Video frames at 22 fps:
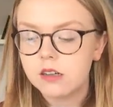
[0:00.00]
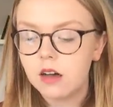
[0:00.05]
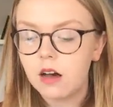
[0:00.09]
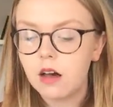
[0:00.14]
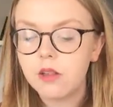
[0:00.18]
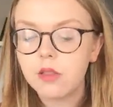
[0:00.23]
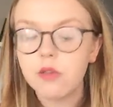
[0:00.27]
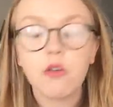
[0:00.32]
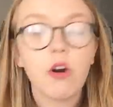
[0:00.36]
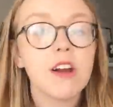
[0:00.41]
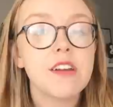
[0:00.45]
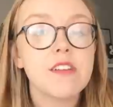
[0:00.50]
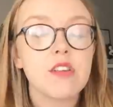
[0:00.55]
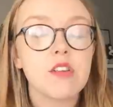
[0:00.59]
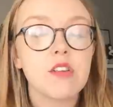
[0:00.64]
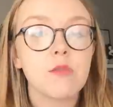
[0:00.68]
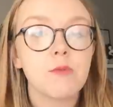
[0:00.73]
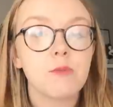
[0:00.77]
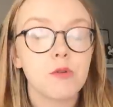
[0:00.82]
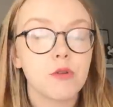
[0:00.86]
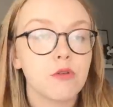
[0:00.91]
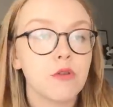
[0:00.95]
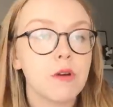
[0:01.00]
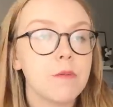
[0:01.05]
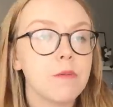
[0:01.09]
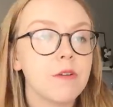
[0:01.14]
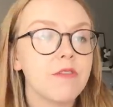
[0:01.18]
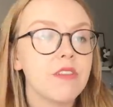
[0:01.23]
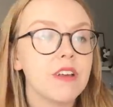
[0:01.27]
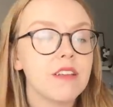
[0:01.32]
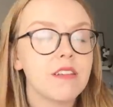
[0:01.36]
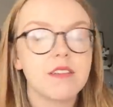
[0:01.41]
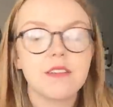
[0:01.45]
Are the writers
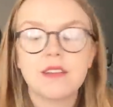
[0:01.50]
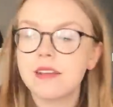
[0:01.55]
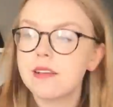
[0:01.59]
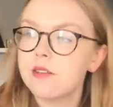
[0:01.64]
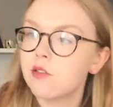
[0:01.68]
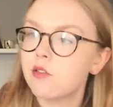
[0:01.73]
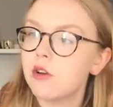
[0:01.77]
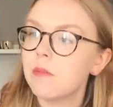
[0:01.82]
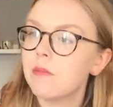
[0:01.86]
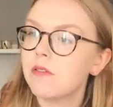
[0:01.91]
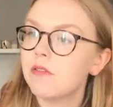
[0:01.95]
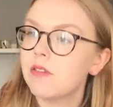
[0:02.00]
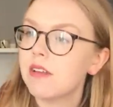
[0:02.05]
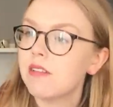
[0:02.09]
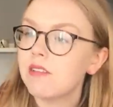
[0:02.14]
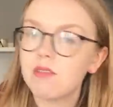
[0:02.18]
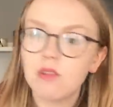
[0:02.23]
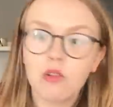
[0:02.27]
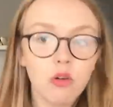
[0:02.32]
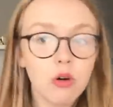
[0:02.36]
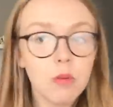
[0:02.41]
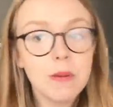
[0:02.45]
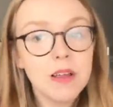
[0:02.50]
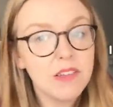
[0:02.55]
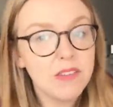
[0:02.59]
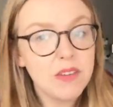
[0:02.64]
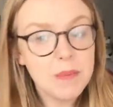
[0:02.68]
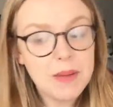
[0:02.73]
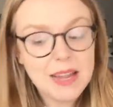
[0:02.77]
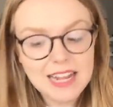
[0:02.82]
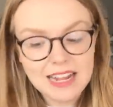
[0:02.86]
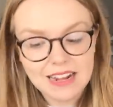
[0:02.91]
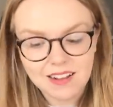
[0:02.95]
prescriptivists, descriptivists, or a bit of
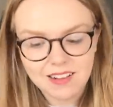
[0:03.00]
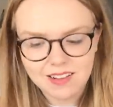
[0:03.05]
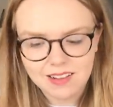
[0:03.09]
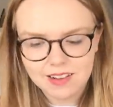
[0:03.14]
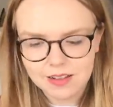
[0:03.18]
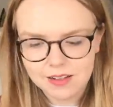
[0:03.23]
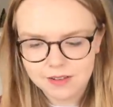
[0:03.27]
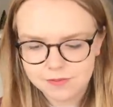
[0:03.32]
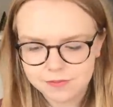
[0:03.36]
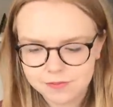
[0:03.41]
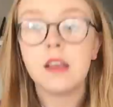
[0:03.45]
a mix?